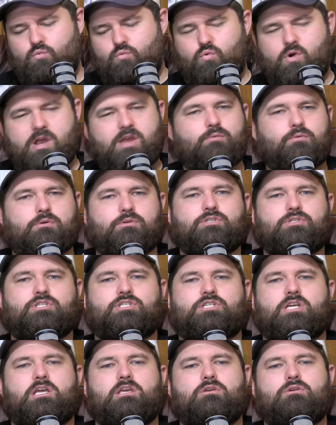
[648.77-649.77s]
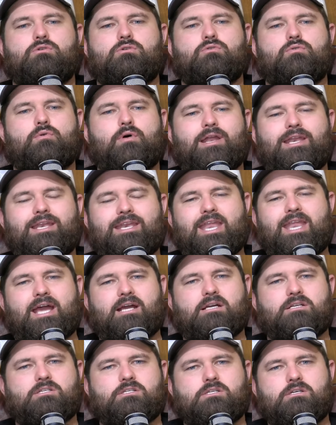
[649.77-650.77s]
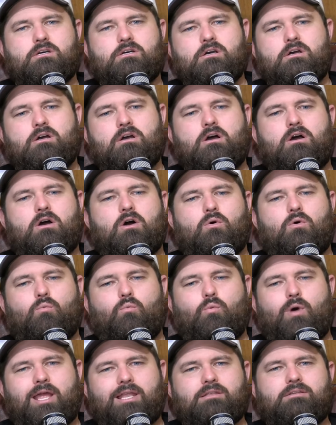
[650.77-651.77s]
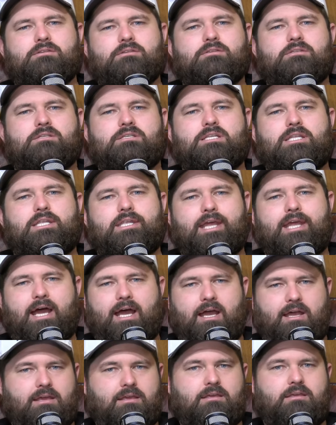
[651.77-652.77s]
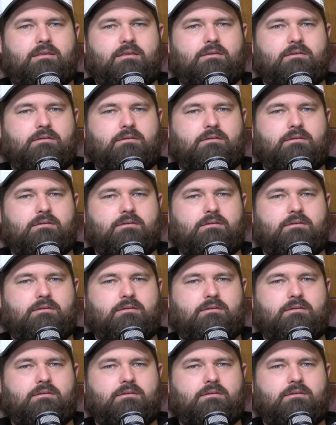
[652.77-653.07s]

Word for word: We will see you next Wednesday day.